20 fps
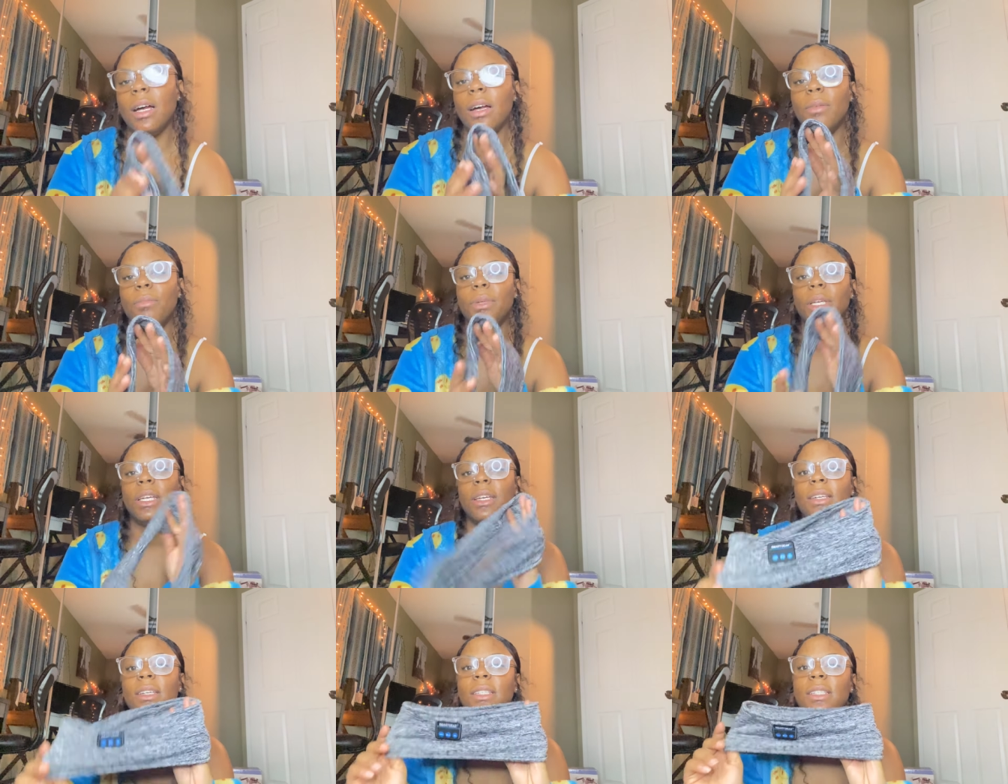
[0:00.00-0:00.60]

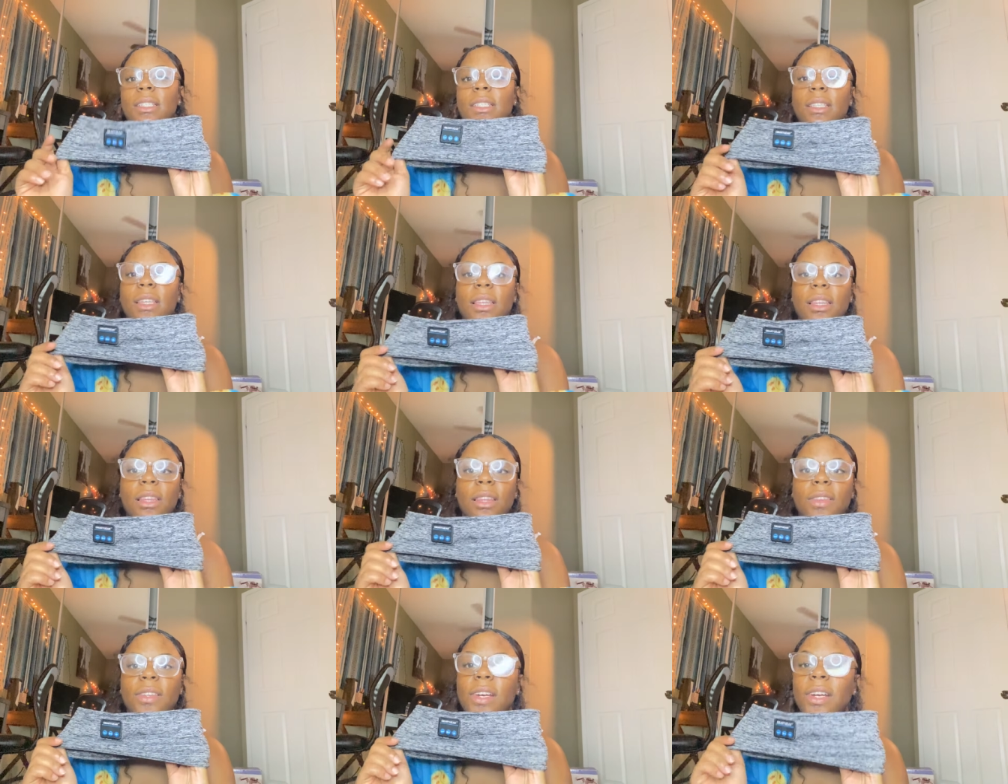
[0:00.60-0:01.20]
because
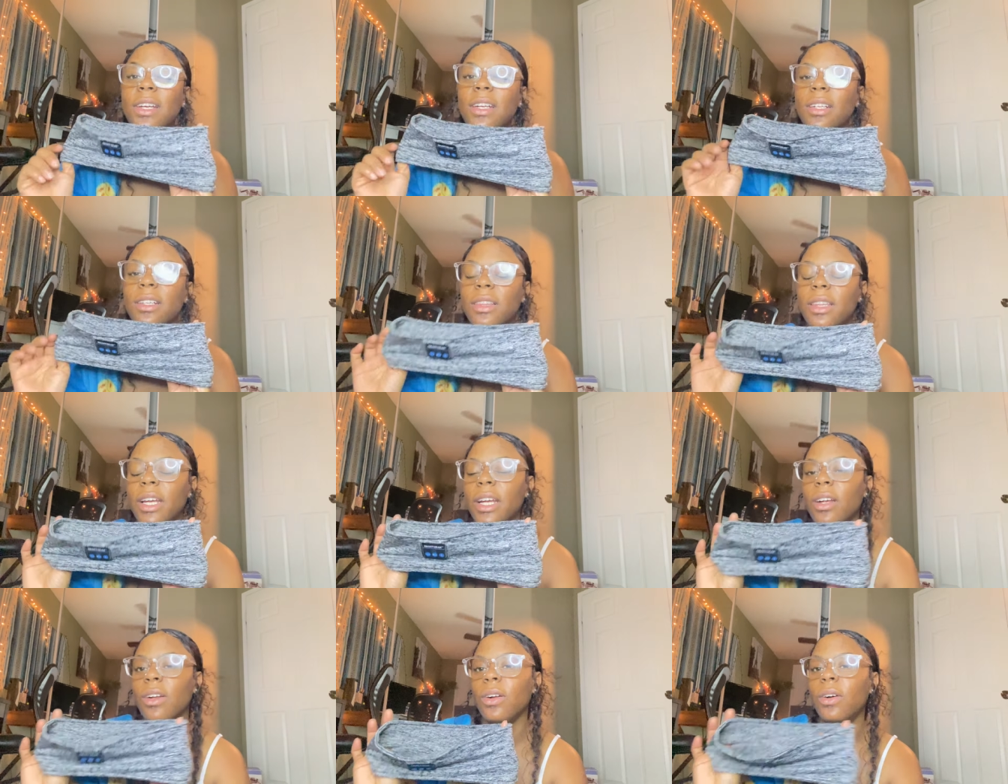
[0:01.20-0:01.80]

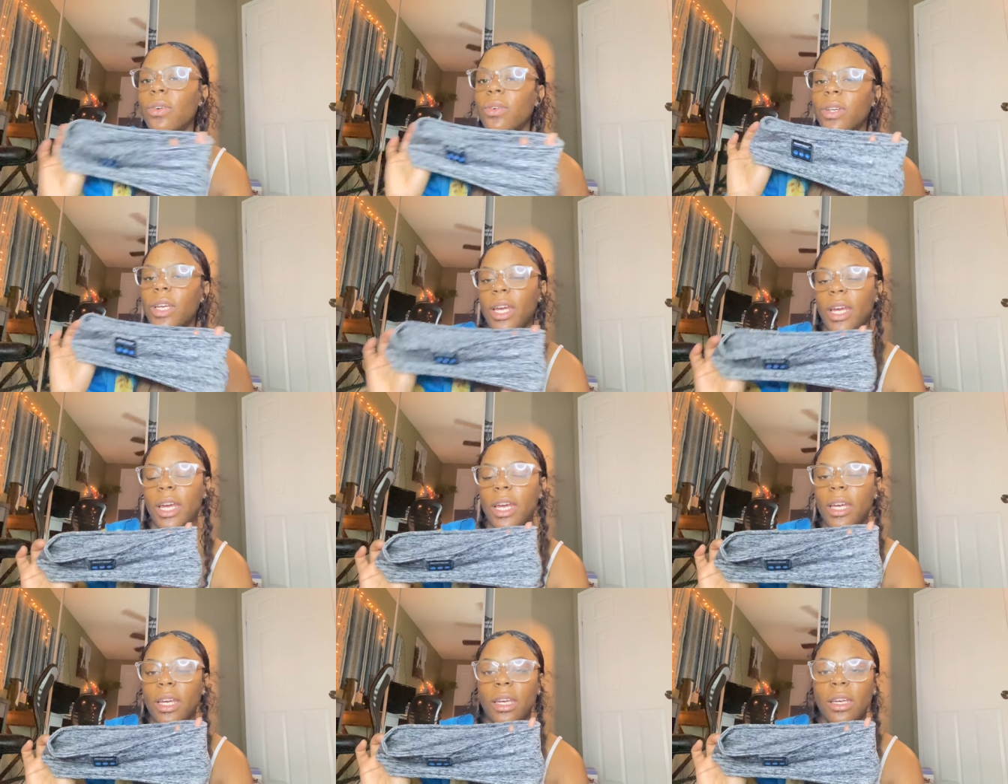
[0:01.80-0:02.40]
they're
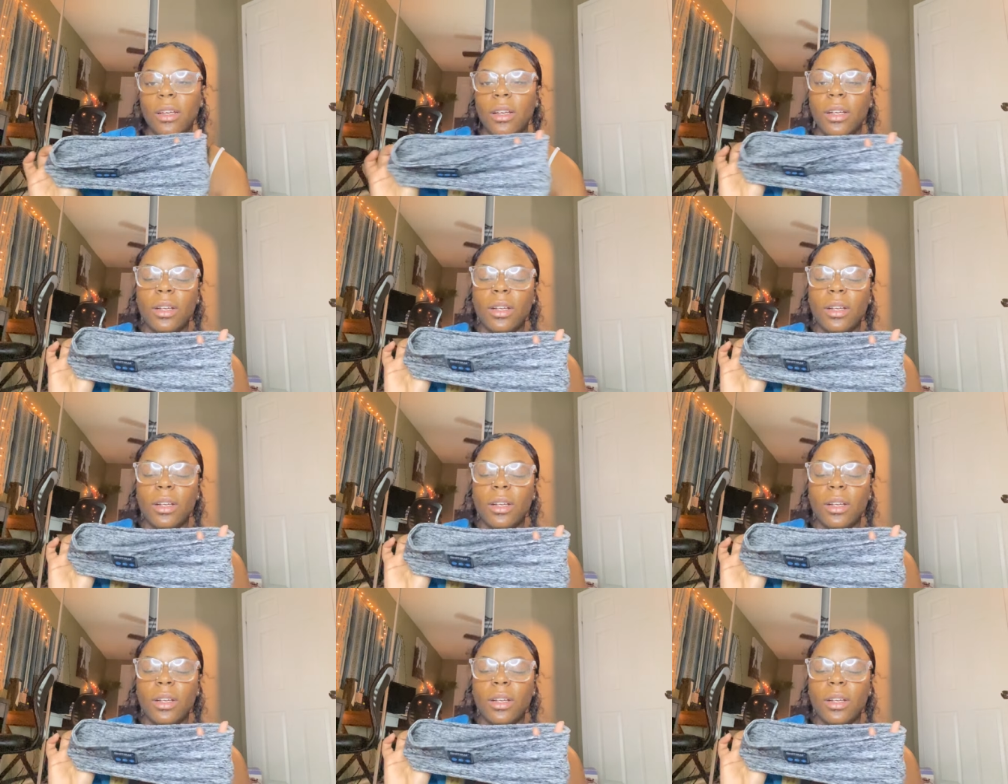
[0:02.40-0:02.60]
okay,